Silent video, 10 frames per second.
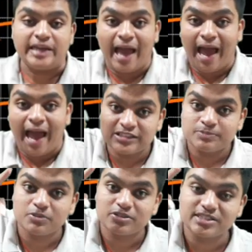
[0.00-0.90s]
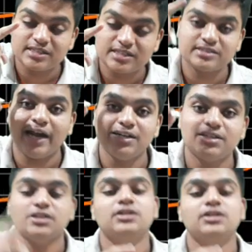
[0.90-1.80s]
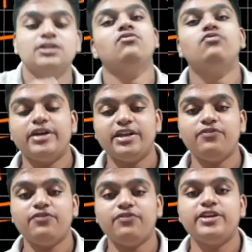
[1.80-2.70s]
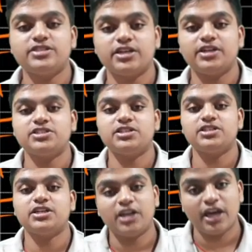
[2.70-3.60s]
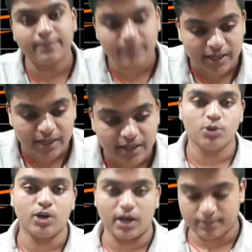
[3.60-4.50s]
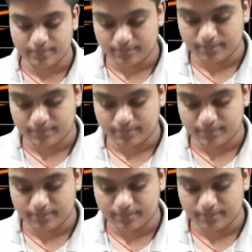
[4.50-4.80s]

It has possessed that very futuristic name glandular.